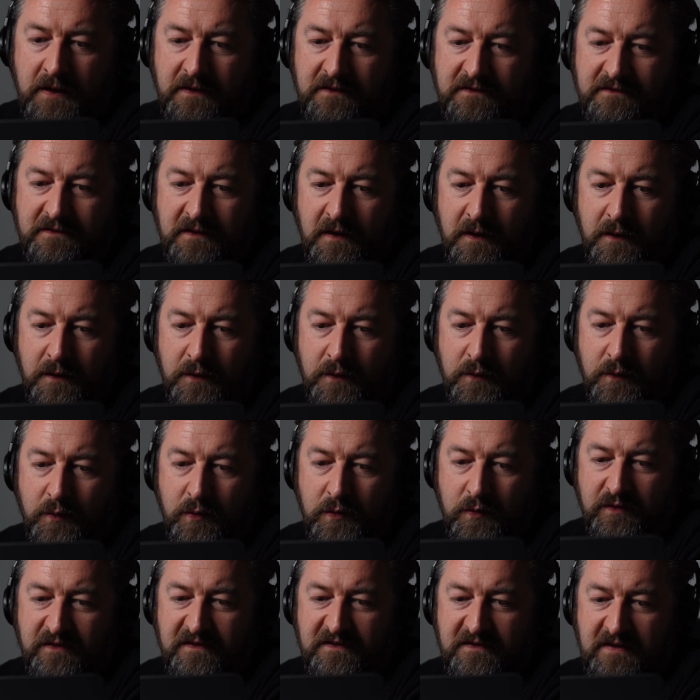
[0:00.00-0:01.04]
So
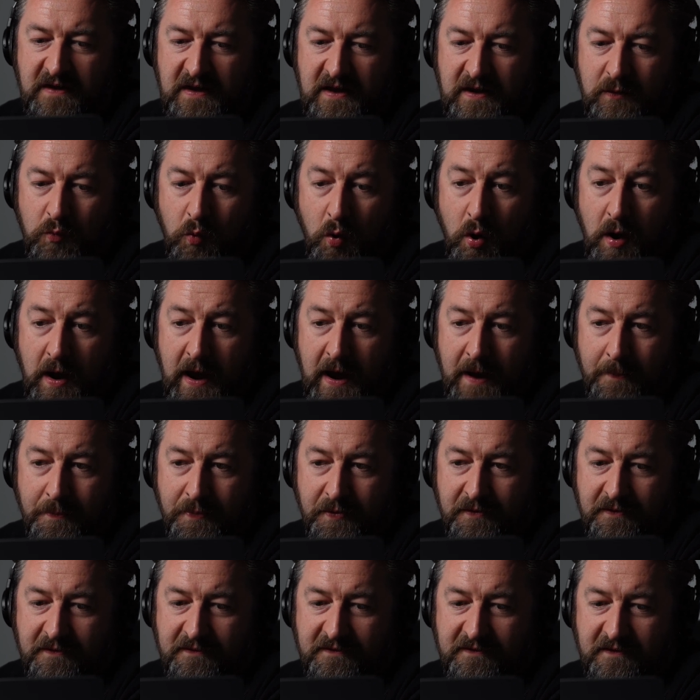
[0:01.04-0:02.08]
we'll see what
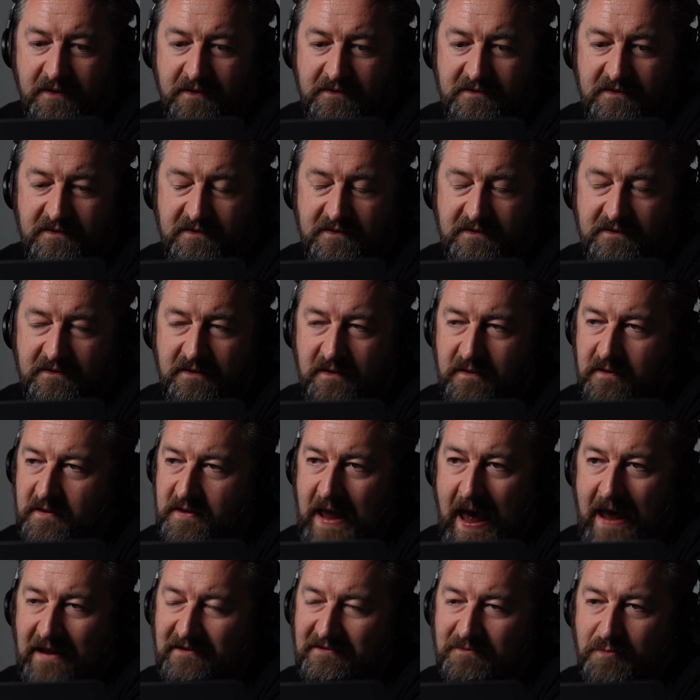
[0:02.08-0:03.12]
happens.
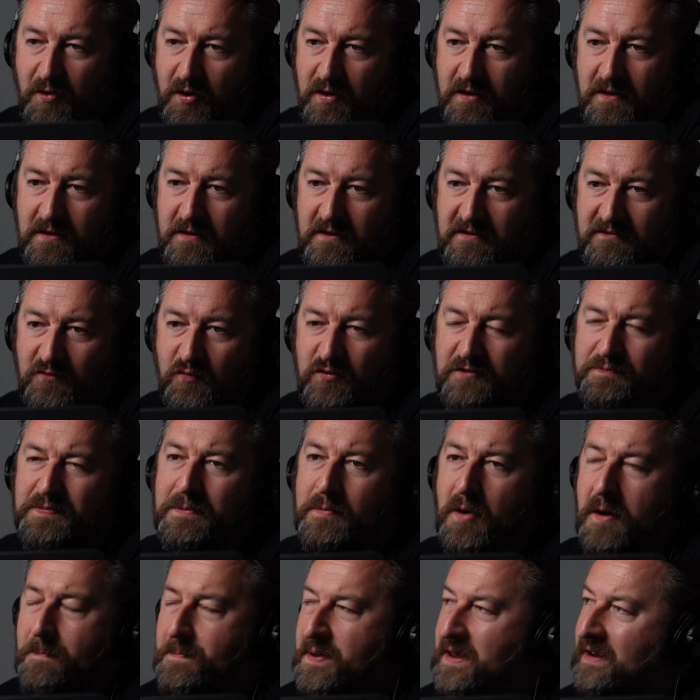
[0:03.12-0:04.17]
It's always
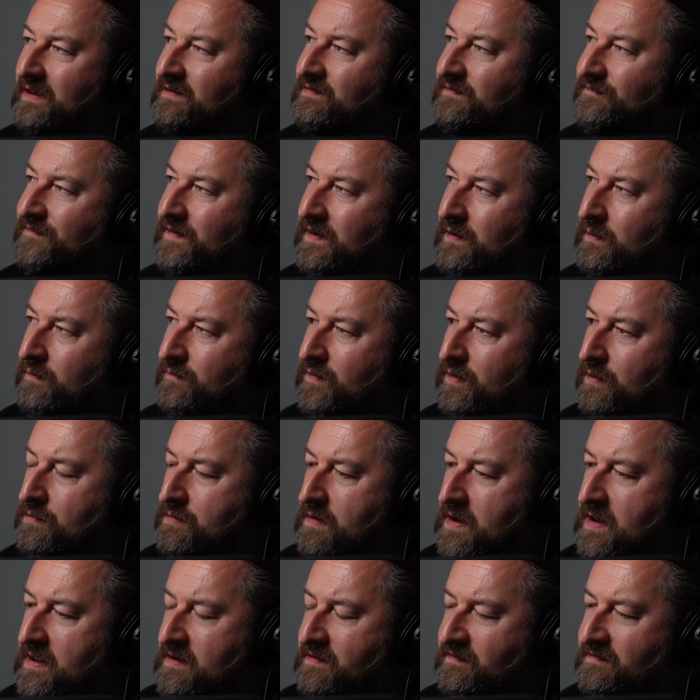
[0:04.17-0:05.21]
been my biggest fear of
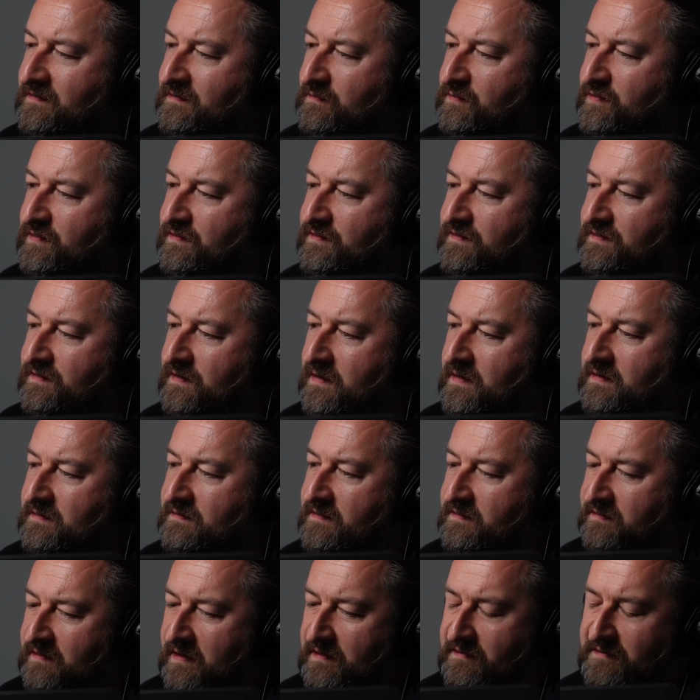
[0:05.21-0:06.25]
Ukraine, is it would just turn
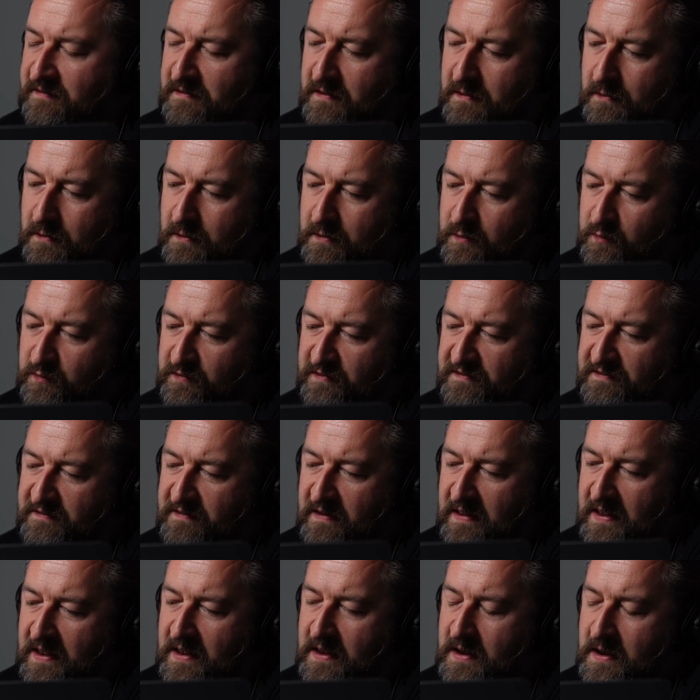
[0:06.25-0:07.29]
into Chechnya and you'll just
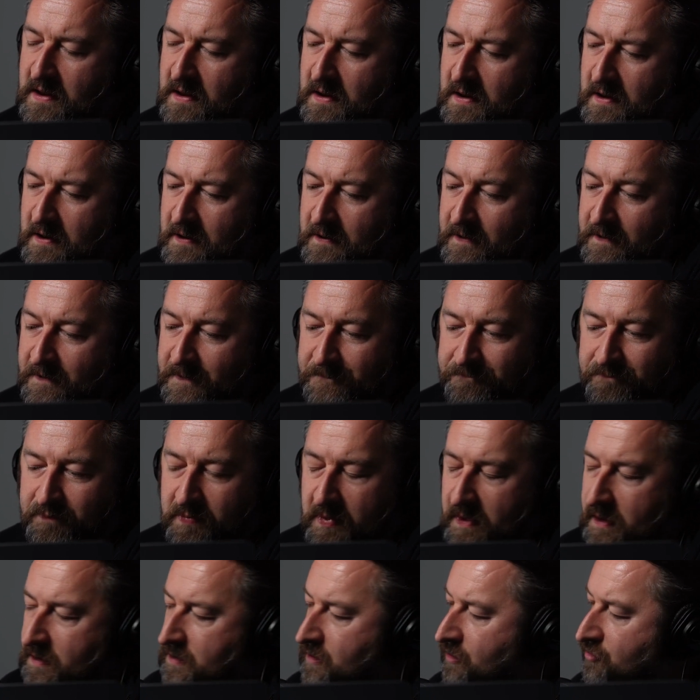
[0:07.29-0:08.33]
see
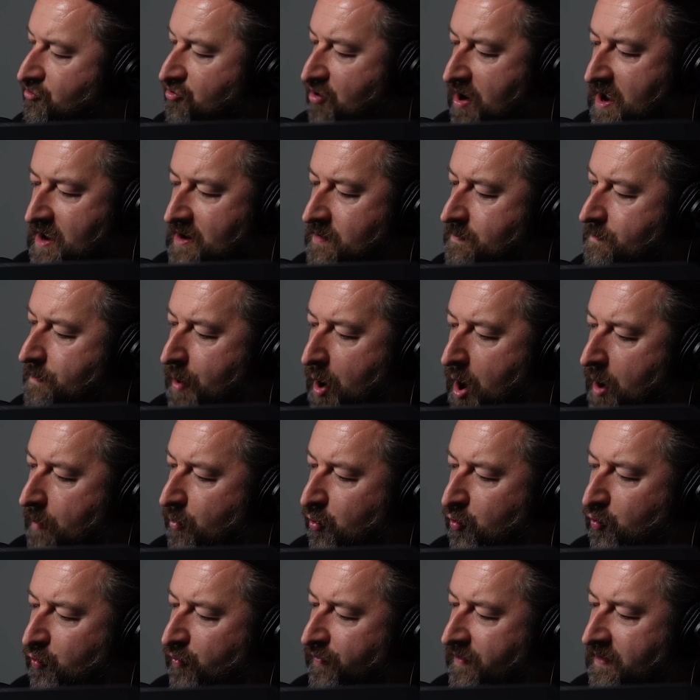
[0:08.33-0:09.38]
Ukraine
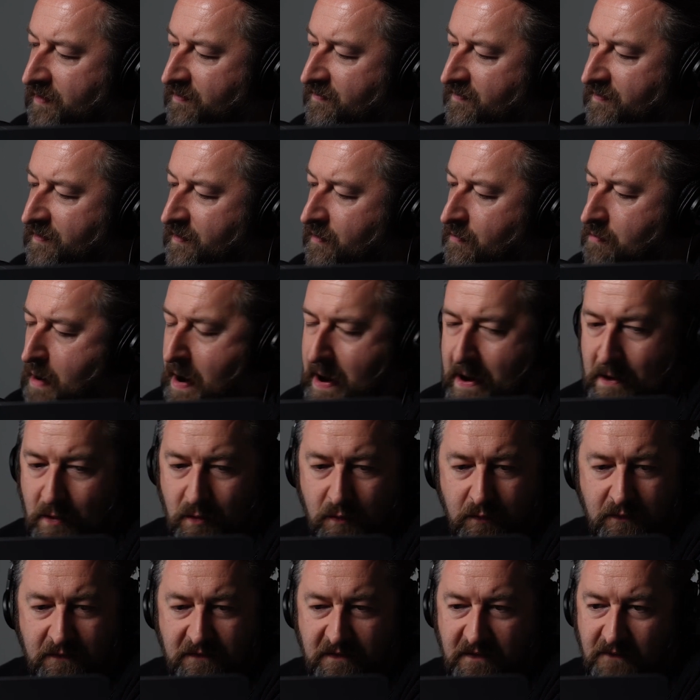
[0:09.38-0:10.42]
pummeled into the
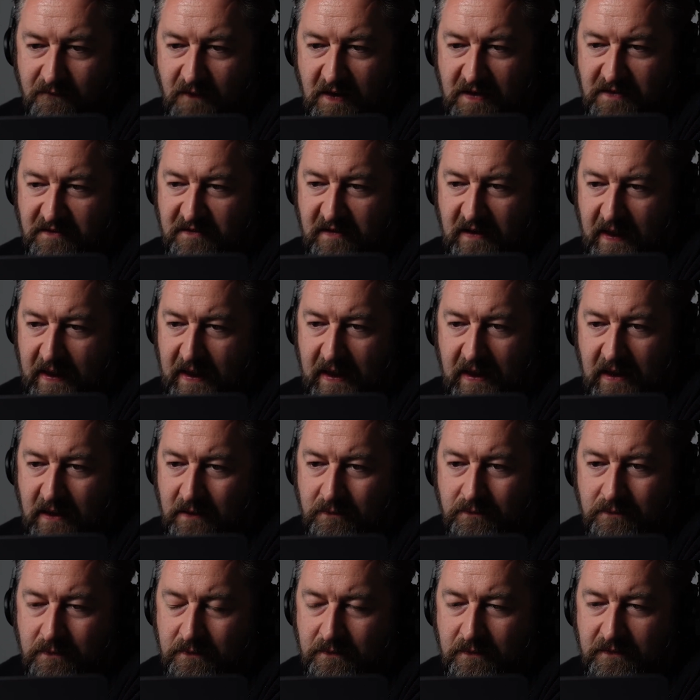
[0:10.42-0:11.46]
ground, and
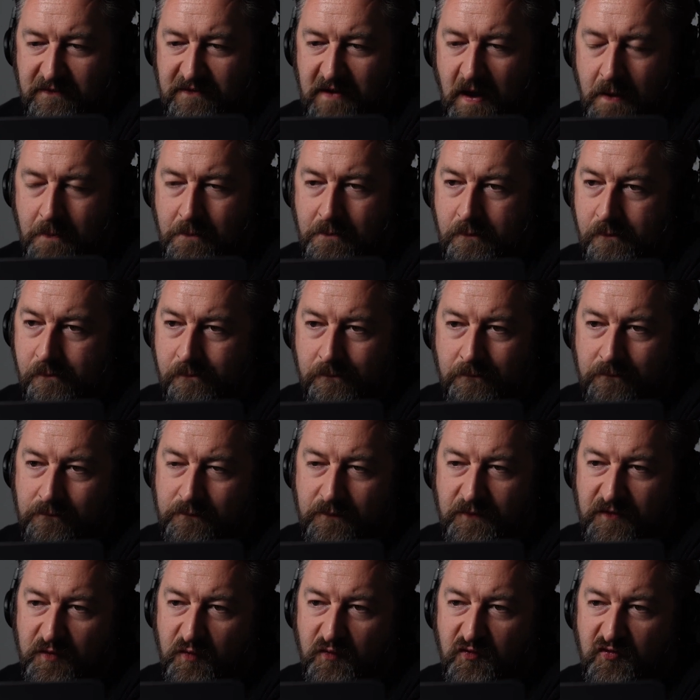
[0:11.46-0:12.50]
eventually some
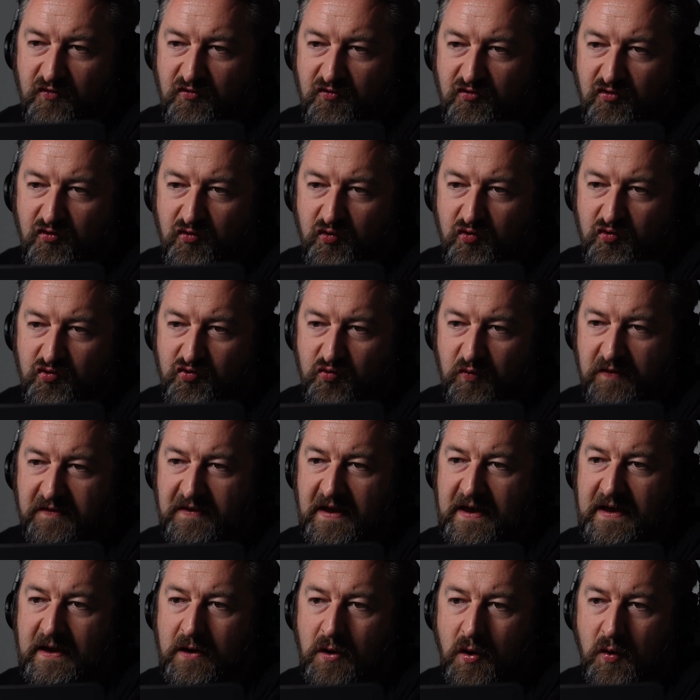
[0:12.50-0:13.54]
sort of stooge will
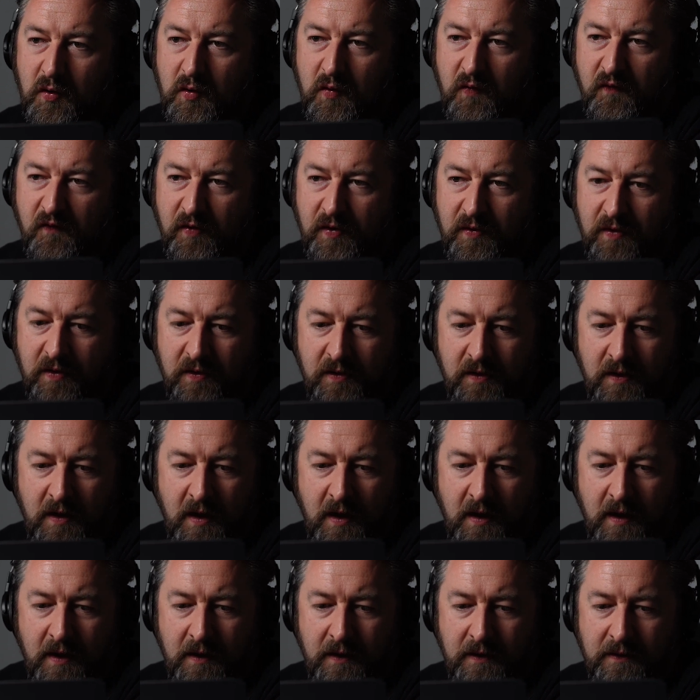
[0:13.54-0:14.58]
take
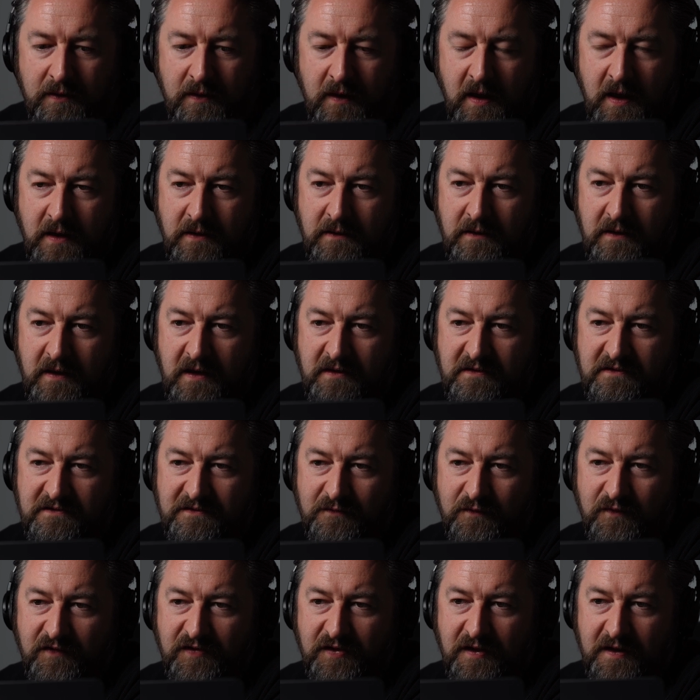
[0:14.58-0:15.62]
over and
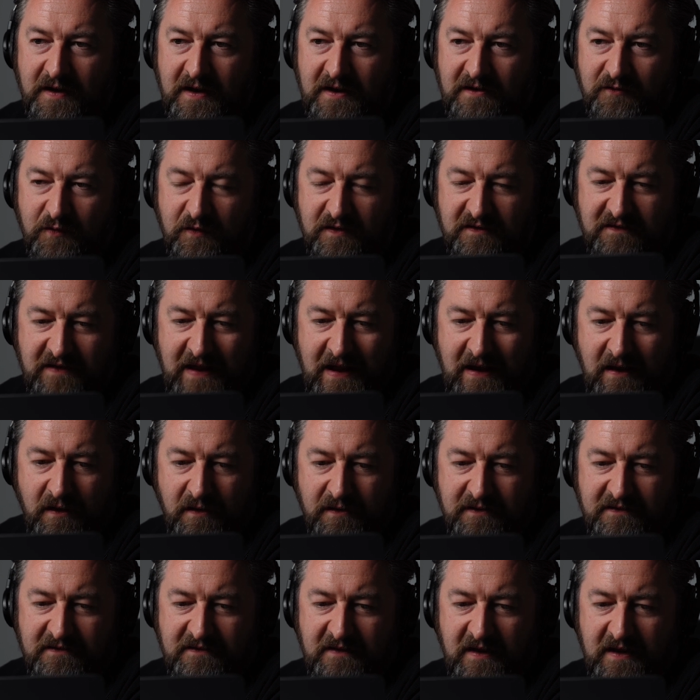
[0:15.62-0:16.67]
sort of turn it into a
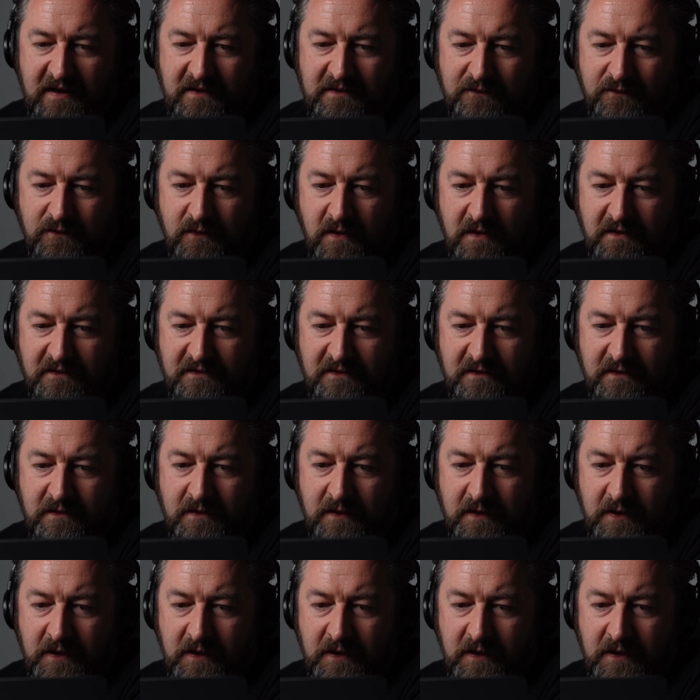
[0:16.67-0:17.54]
satellite state of Russia.